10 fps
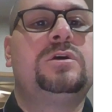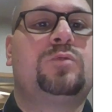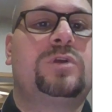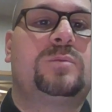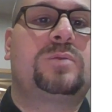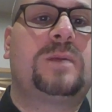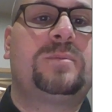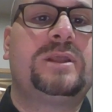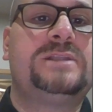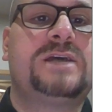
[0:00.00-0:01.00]
real
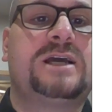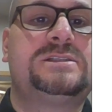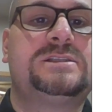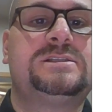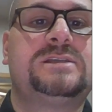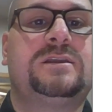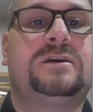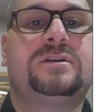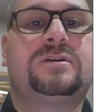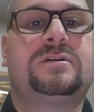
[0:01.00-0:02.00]
property taxes and
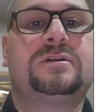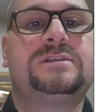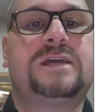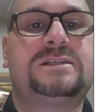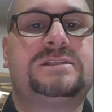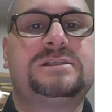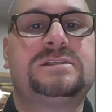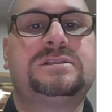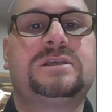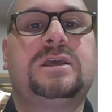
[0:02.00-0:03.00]
other
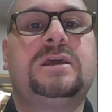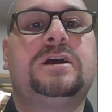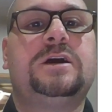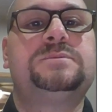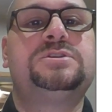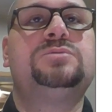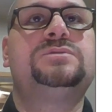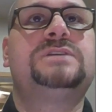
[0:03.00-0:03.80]
taxes up to